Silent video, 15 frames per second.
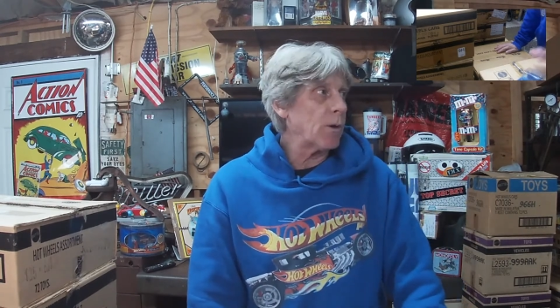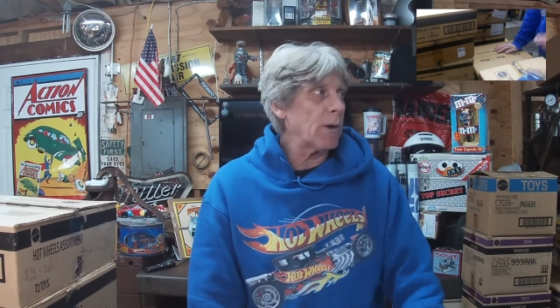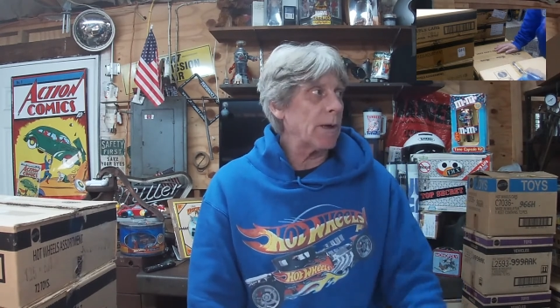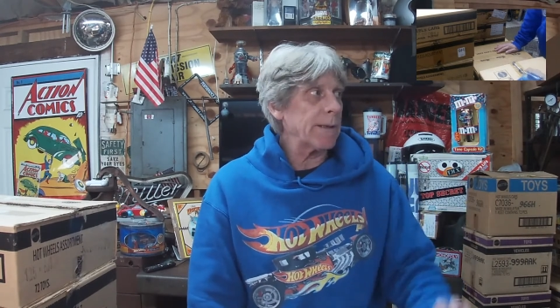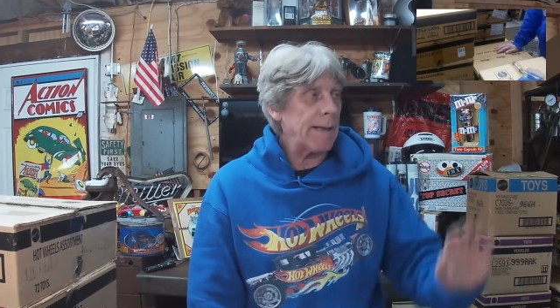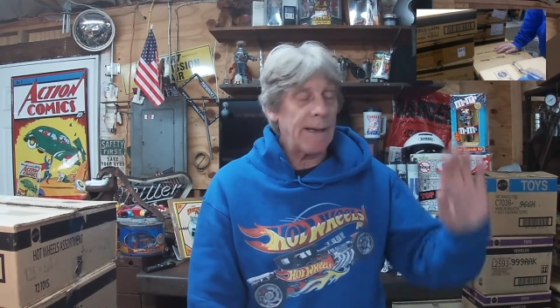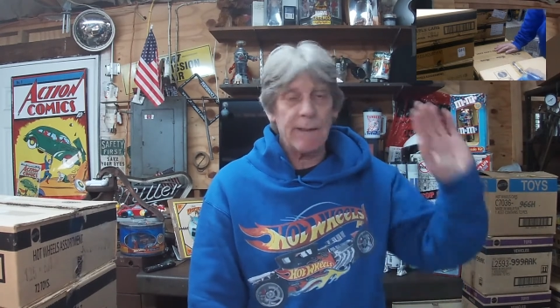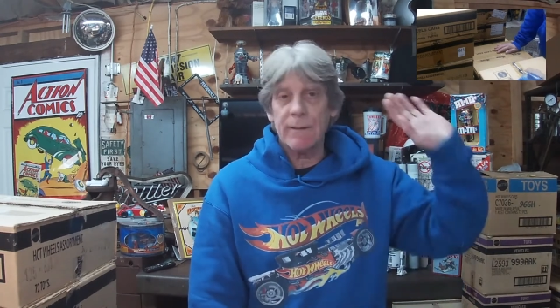
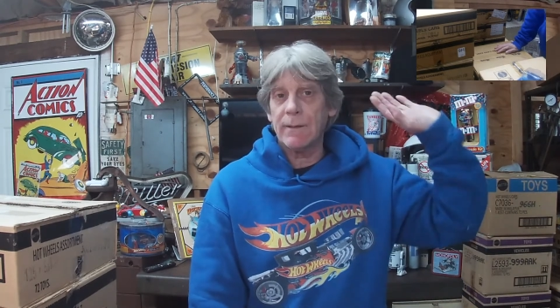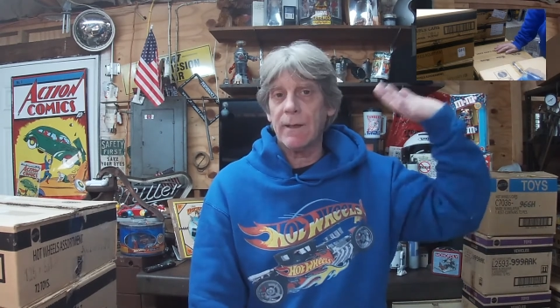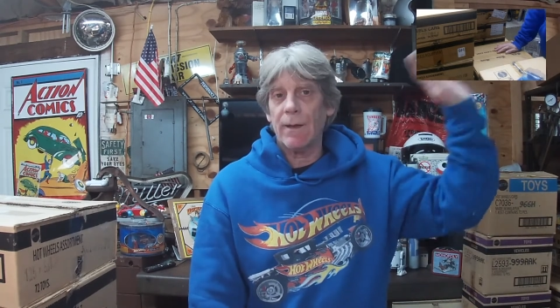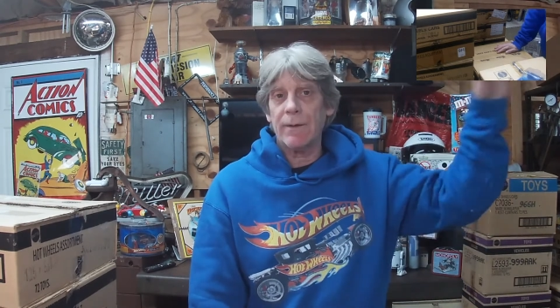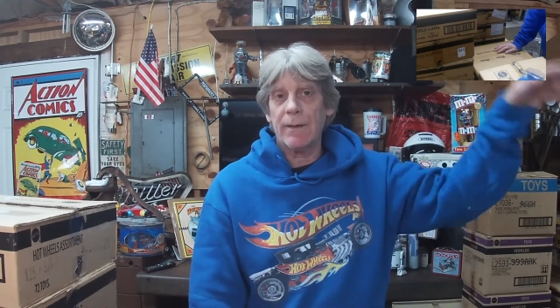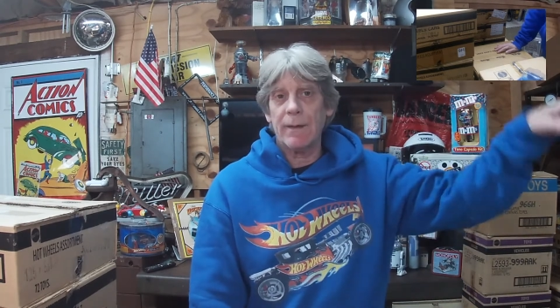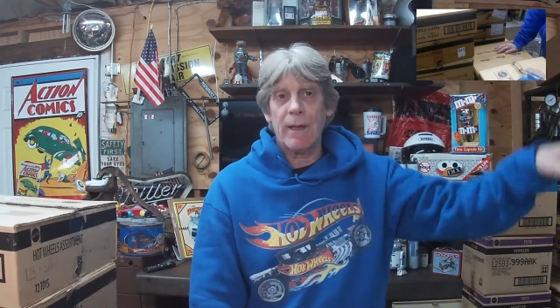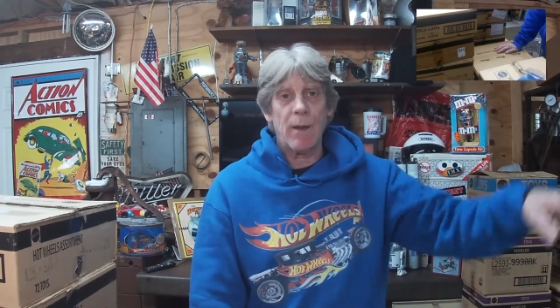again
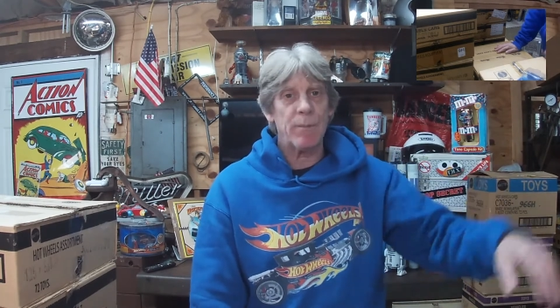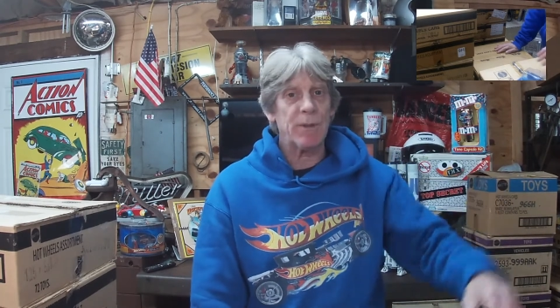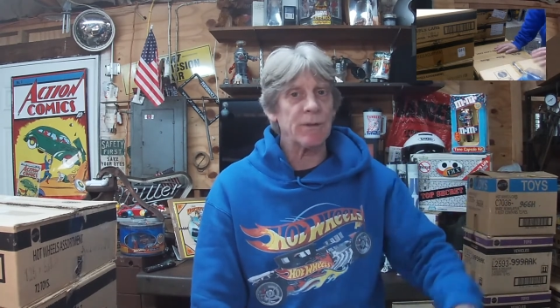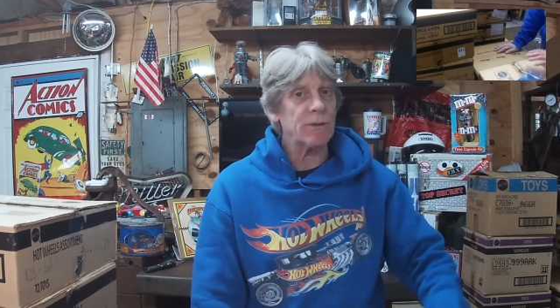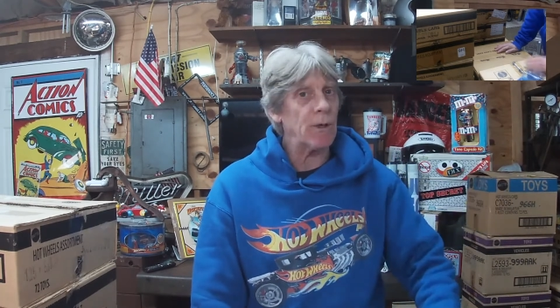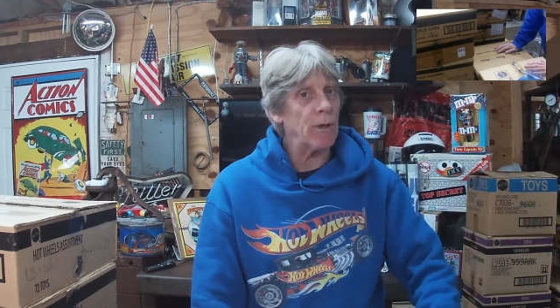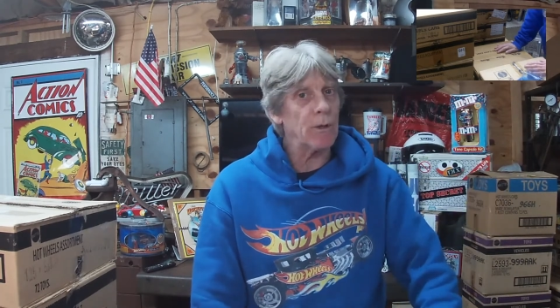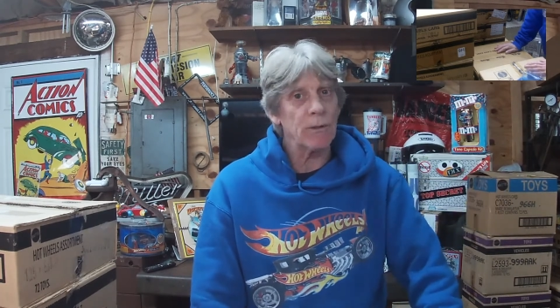another
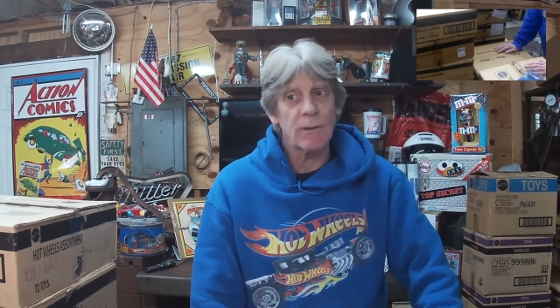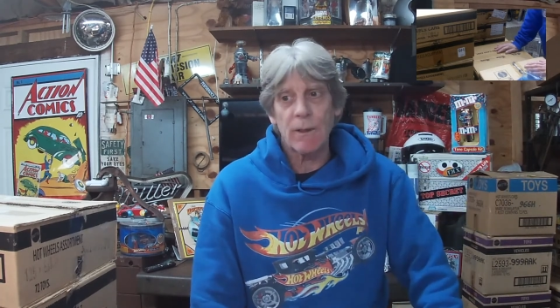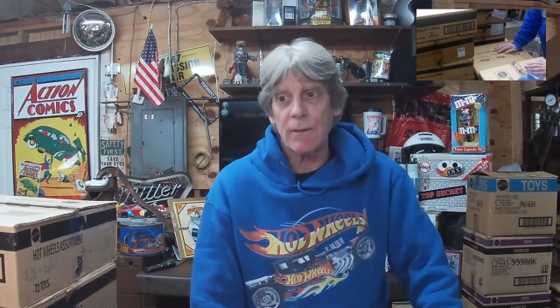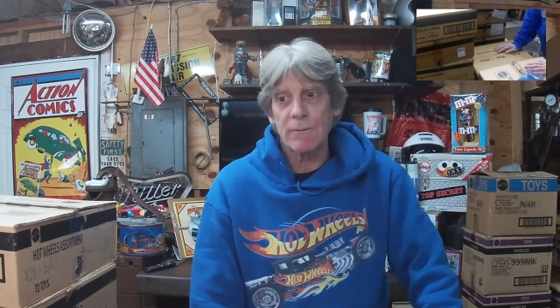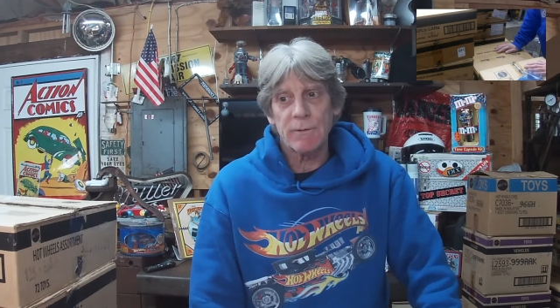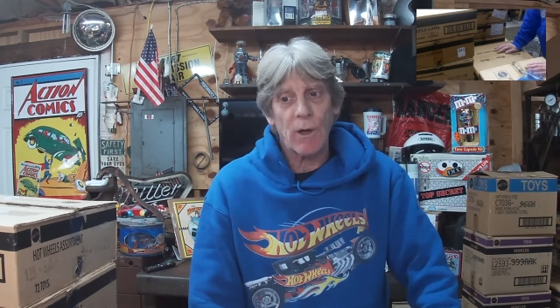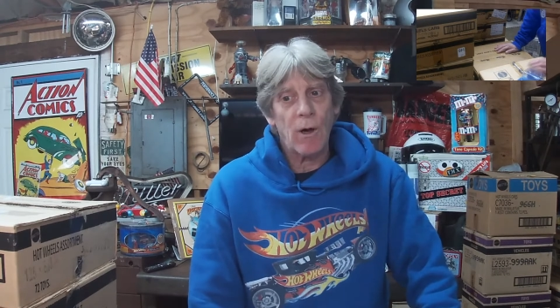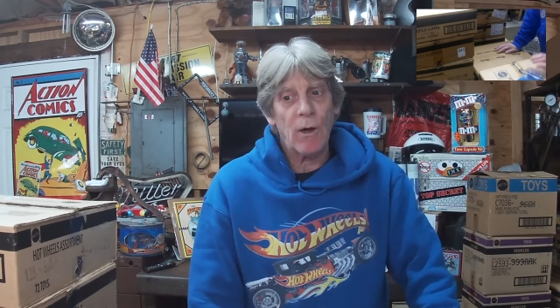episode
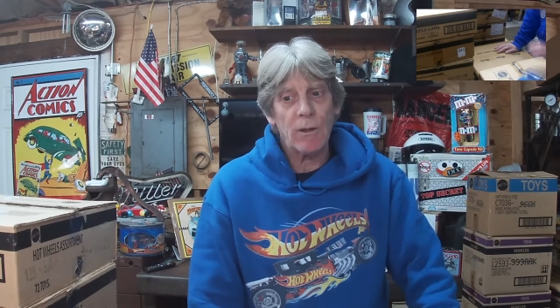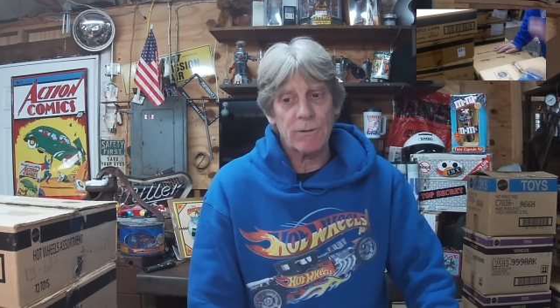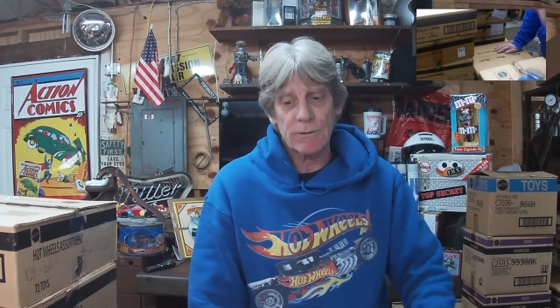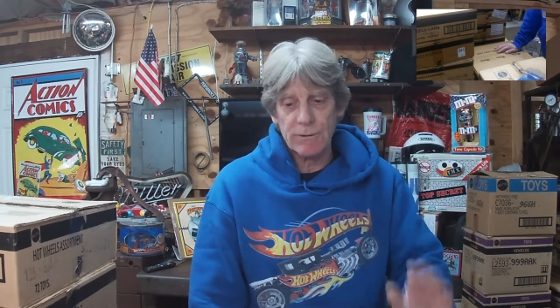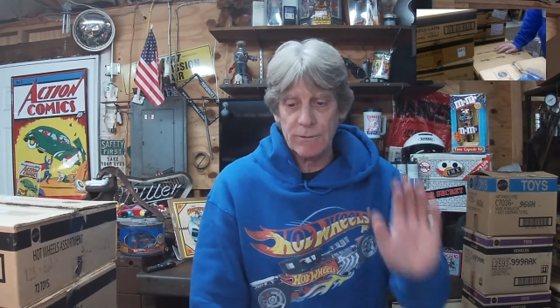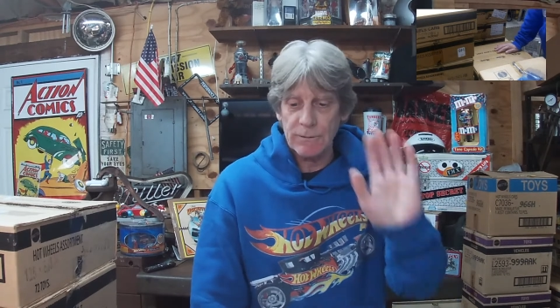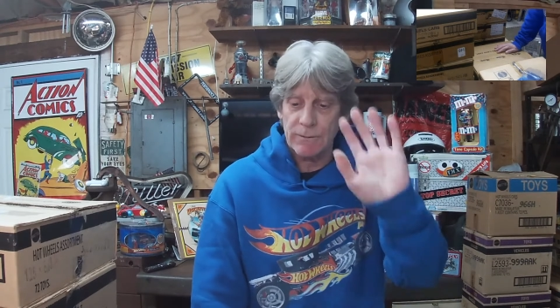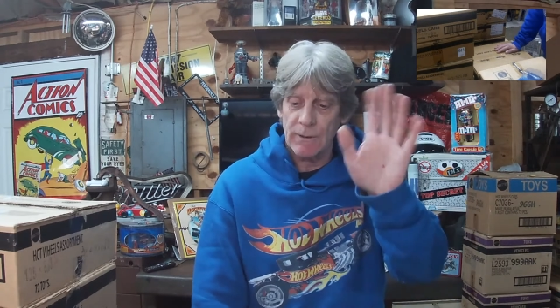of
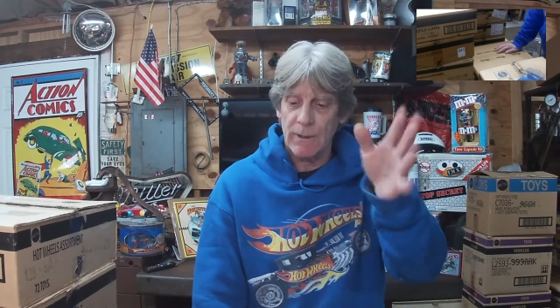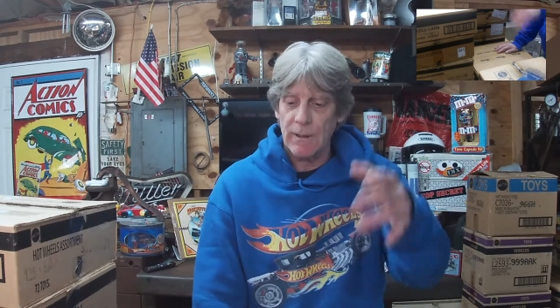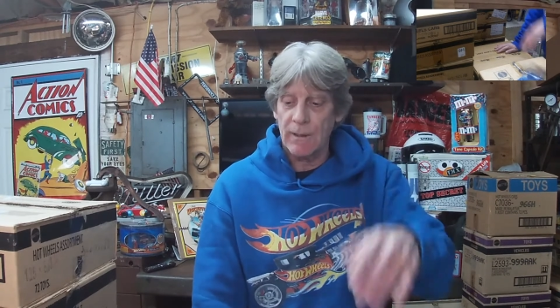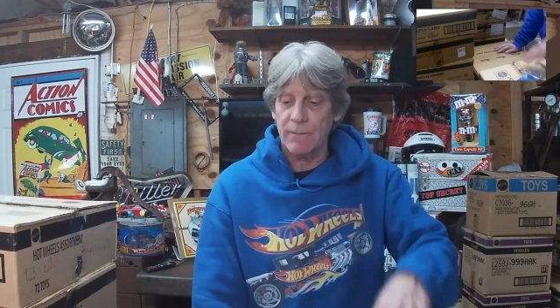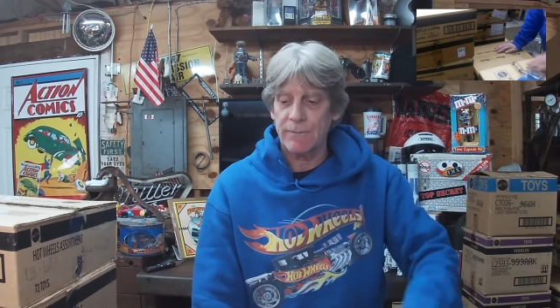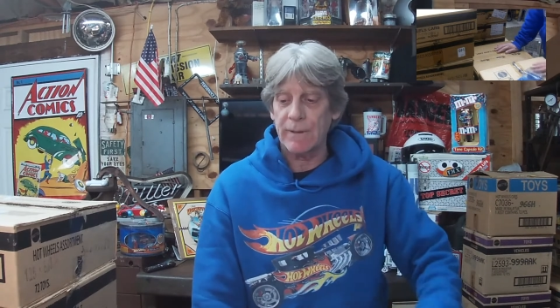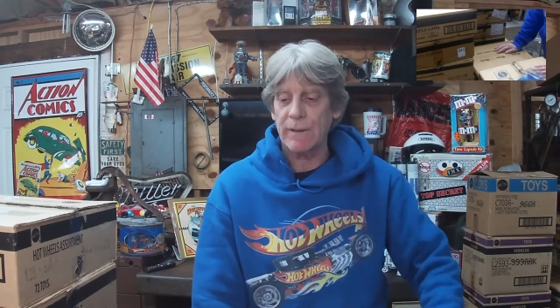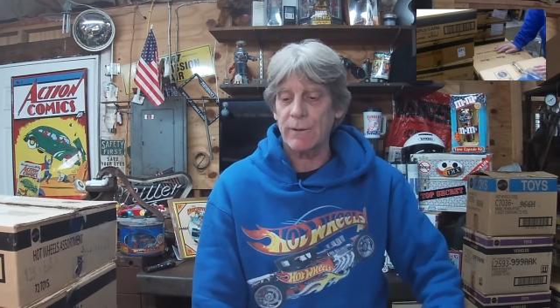dolls,
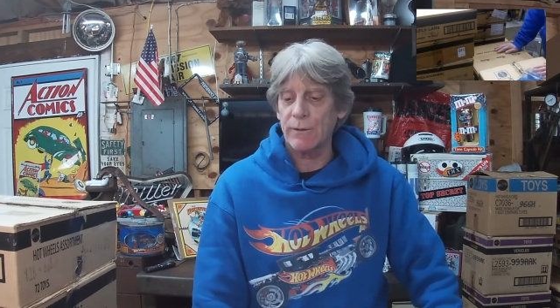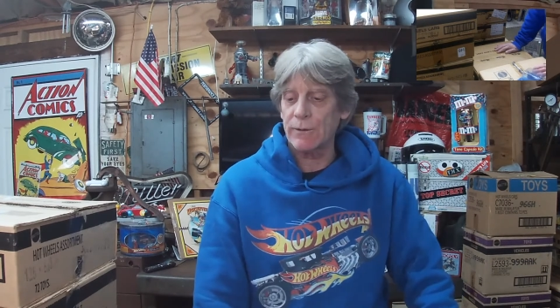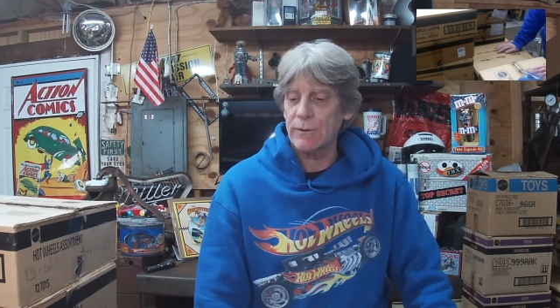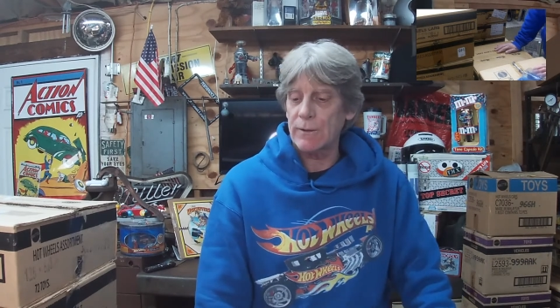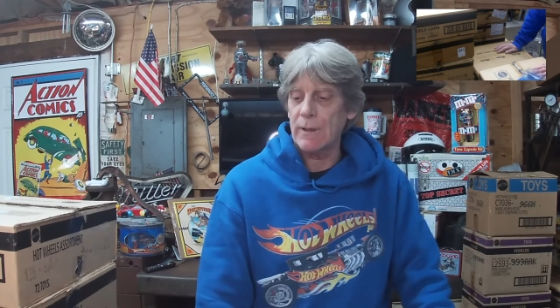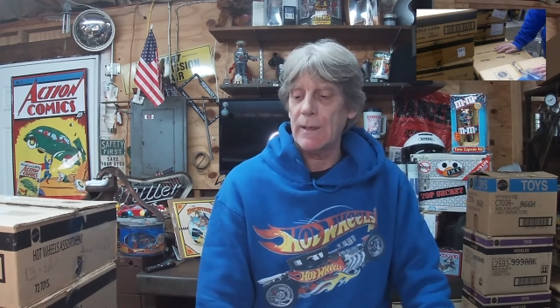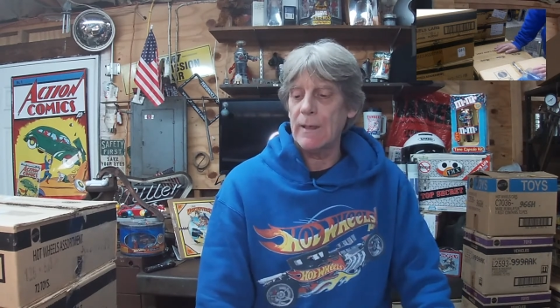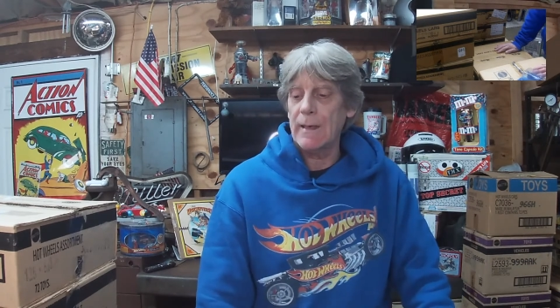figures.